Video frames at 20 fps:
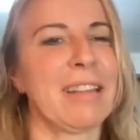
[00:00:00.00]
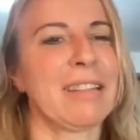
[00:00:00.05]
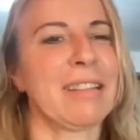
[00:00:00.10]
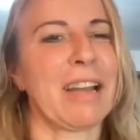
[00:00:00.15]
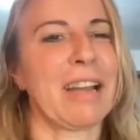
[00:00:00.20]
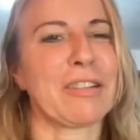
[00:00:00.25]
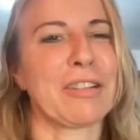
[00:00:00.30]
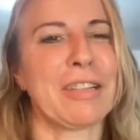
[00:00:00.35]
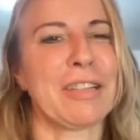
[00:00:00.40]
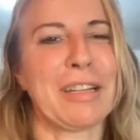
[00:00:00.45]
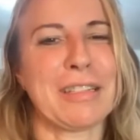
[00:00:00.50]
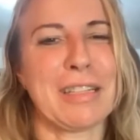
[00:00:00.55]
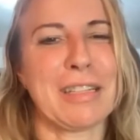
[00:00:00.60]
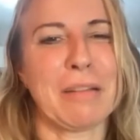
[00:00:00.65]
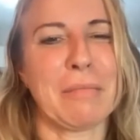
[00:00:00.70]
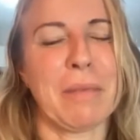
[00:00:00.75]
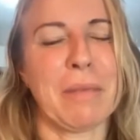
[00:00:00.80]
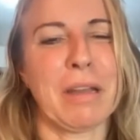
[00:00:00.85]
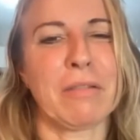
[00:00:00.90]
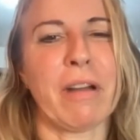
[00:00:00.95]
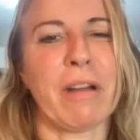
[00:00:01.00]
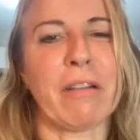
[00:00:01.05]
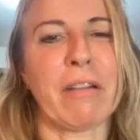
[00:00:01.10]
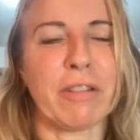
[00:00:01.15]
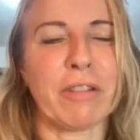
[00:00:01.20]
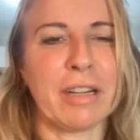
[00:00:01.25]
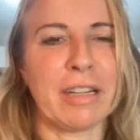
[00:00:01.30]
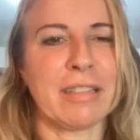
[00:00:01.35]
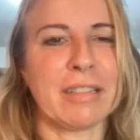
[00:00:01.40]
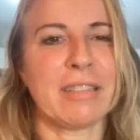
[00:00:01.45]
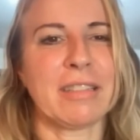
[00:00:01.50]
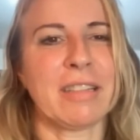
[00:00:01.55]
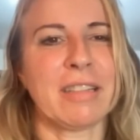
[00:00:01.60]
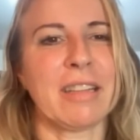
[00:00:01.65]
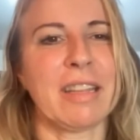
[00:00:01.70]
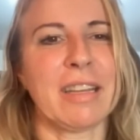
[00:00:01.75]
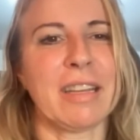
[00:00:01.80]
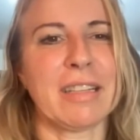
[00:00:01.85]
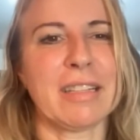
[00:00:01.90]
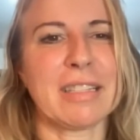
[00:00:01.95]
Dr. Nelson made reference to
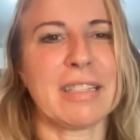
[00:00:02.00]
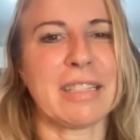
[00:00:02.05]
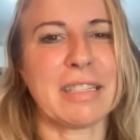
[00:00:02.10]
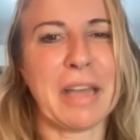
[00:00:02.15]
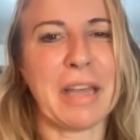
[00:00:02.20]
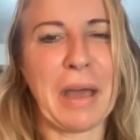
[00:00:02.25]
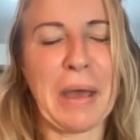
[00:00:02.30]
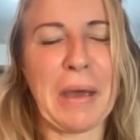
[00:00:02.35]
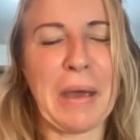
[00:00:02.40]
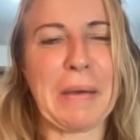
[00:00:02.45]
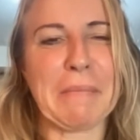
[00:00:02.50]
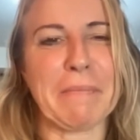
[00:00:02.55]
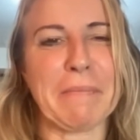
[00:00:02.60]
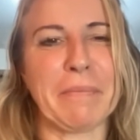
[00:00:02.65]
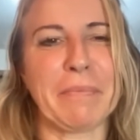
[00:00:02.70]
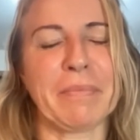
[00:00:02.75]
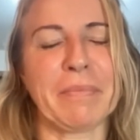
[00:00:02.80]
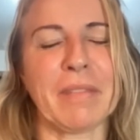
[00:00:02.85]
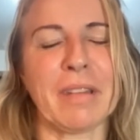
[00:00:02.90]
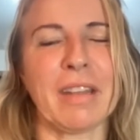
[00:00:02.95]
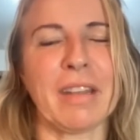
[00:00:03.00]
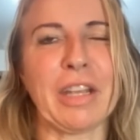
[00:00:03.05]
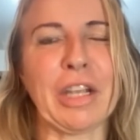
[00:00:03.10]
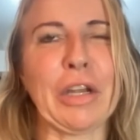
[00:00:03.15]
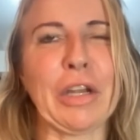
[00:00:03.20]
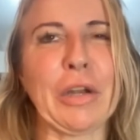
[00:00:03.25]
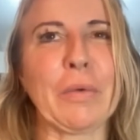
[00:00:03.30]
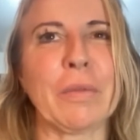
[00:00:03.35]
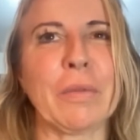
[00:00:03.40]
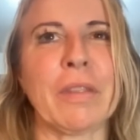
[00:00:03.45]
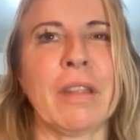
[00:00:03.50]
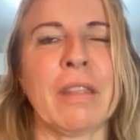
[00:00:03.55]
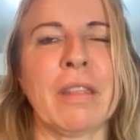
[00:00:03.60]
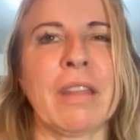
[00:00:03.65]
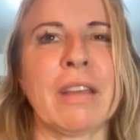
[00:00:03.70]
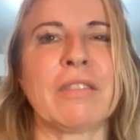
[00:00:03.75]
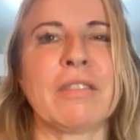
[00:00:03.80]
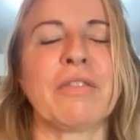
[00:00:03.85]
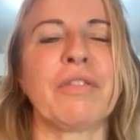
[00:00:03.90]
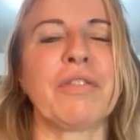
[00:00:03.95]
this, you know,
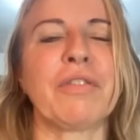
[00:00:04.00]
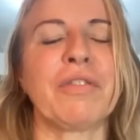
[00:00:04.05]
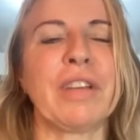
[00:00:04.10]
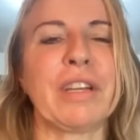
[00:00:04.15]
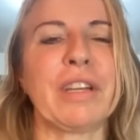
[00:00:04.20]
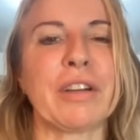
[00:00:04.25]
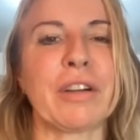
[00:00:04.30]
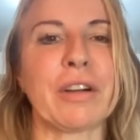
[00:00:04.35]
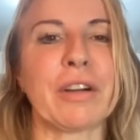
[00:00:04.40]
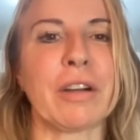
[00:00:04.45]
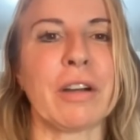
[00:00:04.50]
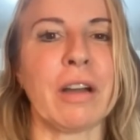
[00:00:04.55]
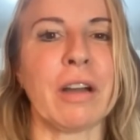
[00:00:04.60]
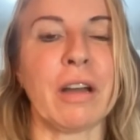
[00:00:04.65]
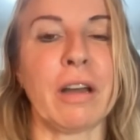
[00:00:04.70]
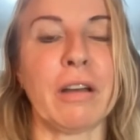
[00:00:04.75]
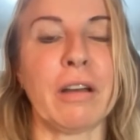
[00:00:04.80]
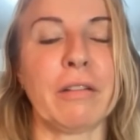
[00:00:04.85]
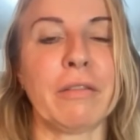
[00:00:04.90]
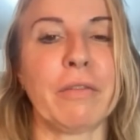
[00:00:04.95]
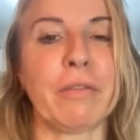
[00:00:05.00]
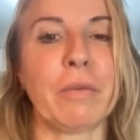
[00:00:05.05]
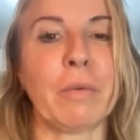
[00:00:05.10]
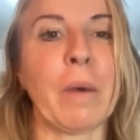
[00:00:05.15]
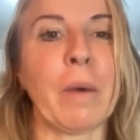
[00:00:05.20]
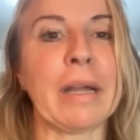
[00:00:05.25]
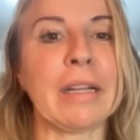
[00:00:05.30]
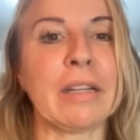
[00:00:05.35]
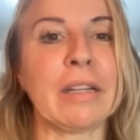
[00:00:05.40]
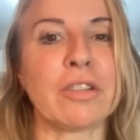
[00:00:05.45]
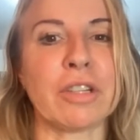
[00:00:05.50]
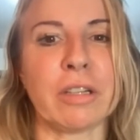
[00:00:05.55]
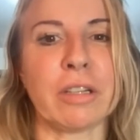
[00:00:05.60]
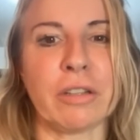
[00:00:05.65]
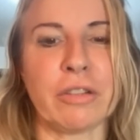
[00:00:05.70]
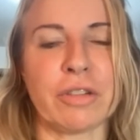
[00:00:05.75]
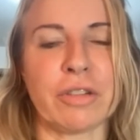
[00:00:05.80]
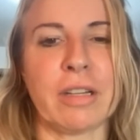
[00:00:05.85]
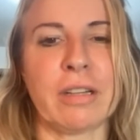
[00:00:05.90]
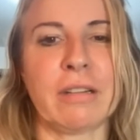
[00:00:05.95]
this fear of white
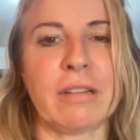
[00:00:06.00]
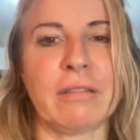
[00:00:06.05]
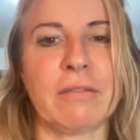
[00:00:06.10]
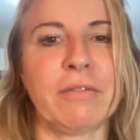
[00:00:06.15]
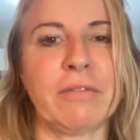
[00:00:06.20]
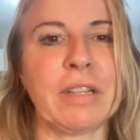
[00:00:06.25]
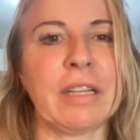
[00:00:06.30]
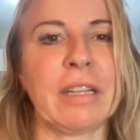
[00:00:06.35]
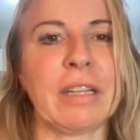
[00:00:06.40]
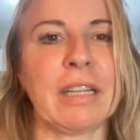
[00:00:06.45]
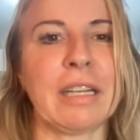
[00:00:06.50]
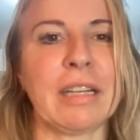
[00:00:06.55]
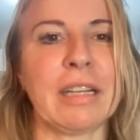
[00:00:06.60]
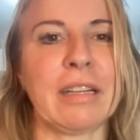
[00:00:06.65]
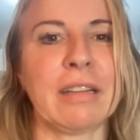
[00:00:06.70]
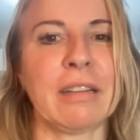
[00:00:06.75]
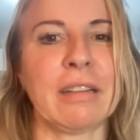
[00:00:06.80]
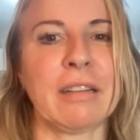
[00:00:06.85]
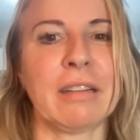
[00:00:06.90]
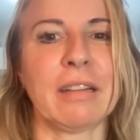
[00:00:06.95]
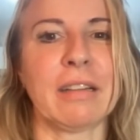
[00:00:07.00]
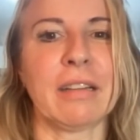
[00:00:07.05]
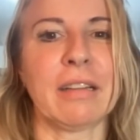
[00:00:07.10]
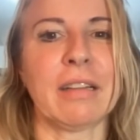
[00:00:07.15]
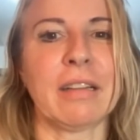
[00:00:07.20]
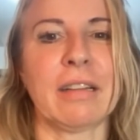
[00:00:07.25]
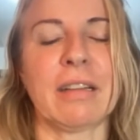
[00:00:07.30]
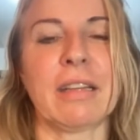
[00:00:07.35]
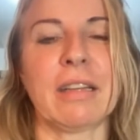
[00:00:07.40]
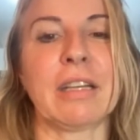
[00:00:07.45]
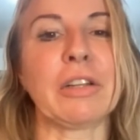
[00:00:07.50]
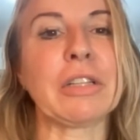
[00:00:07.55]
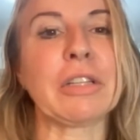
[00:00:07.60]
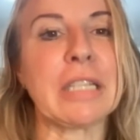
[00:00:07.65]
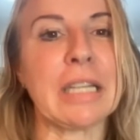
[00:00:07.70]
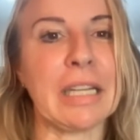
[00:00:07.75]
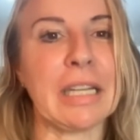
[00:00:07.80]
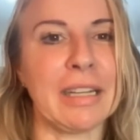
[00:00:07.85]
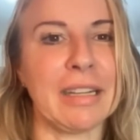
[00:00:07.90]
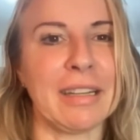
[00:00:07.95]
children feeling
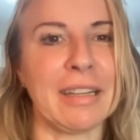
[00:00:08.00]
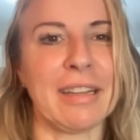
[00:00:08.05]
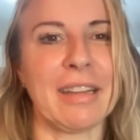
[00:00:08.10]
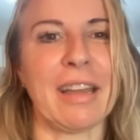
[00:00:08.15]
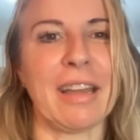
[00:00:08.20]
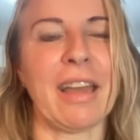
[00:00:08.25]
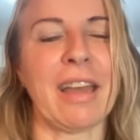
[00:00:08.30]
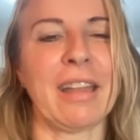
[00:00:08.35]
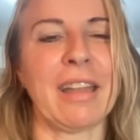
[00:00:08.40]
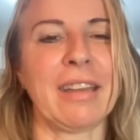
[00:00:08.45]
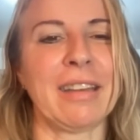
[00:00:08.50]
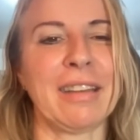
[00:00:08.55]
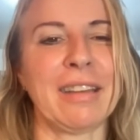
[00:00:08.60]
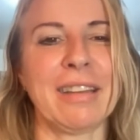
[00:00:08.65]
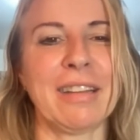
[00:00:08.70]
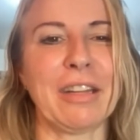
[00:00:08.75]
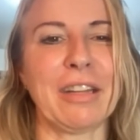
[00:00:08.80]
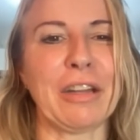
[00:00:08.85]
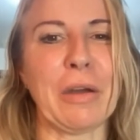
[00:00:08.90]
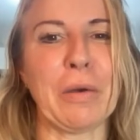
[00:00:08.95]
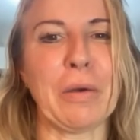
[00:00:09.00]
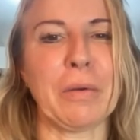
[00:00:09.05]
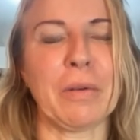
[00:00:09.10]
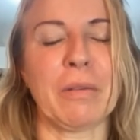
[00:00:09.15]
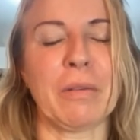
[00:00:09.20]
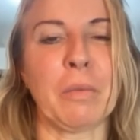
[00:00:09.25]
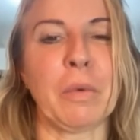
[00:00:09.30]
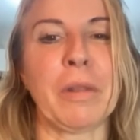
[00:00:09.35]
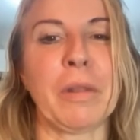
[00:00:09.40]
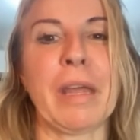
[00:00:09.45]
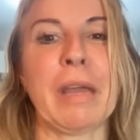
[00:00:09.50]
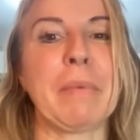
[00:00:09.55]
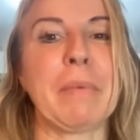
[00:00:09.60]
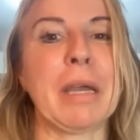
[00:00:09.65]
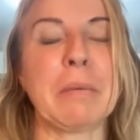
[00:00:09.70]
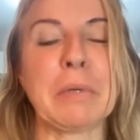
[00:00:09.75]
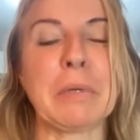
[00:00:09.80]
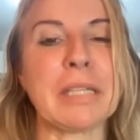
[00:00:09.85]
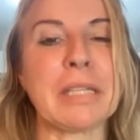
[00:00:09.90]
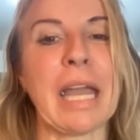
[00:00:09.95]
guilty and, you know, will they be
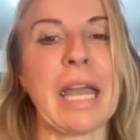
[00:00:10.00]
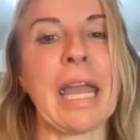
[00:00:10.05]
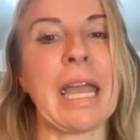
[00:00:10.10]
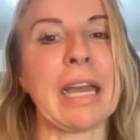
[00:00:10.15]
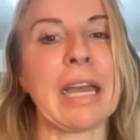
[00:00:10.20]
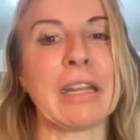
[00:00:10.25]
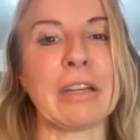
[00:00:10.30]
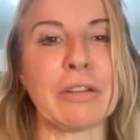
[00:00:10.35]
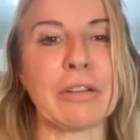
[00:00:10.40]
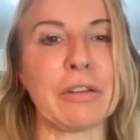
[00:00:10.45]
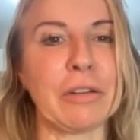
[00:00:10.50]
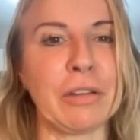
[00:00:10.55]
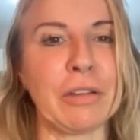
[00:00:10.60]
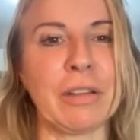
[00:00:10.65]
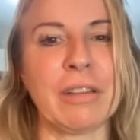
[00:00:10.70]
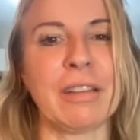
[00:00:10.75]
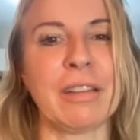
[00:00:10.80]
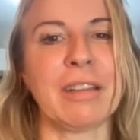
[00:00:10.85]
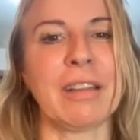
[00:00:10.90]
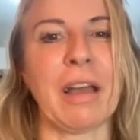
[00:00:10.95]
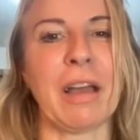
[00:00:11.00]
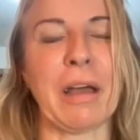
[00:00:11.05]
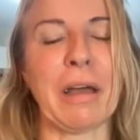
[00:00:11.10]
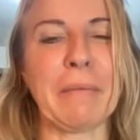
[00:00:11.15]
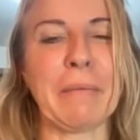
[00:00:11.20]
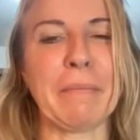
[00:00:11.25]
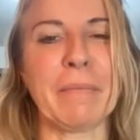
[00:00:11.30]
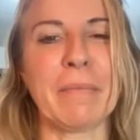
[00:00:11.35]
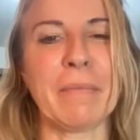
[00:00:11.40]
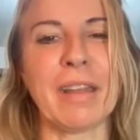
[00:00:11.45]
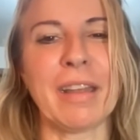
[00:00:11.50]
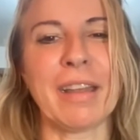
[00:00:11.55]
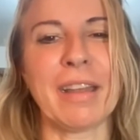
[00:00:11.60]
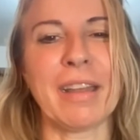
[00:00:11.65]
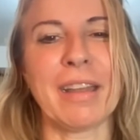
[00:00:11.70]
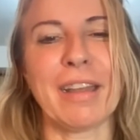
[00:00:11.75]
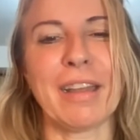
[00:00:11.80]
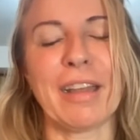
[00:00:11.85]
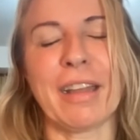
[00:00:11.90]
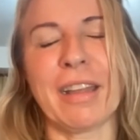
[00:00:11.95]
able to handle
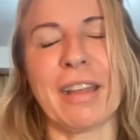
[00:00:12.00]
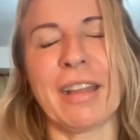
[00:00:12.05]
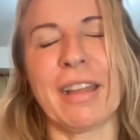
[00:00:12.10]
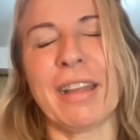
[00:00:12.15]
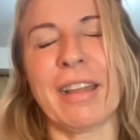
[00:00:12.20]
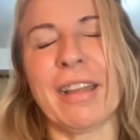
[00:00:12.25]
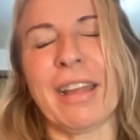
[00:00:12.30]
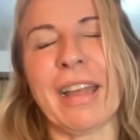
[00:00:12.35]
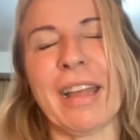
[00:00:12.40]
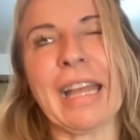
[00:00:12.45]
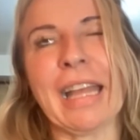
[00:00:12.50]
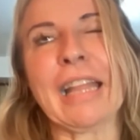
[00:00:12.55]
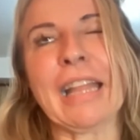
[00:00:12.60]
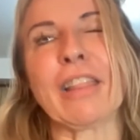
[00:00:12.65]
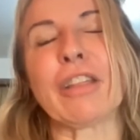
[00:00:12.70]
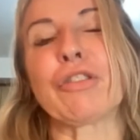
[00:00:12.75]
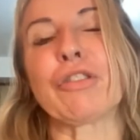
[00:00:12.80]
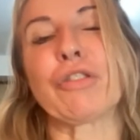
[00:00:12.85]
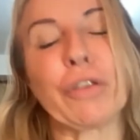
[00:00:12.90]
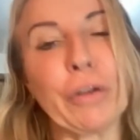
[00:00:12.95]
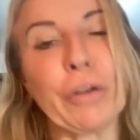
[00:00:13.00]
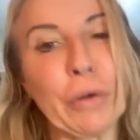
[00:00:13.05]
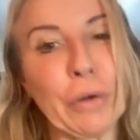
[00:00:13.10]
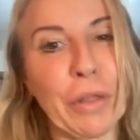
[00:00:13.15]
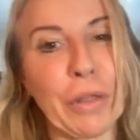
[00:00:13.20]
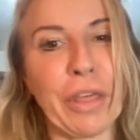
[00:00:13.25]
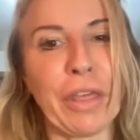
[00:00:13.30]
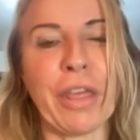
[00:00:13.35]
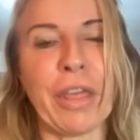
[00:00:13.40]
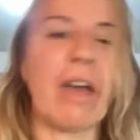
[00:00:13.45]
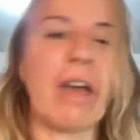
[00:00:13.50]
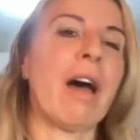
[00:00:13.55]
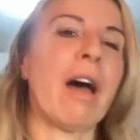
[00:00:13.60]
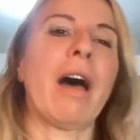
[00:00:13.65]
the truth?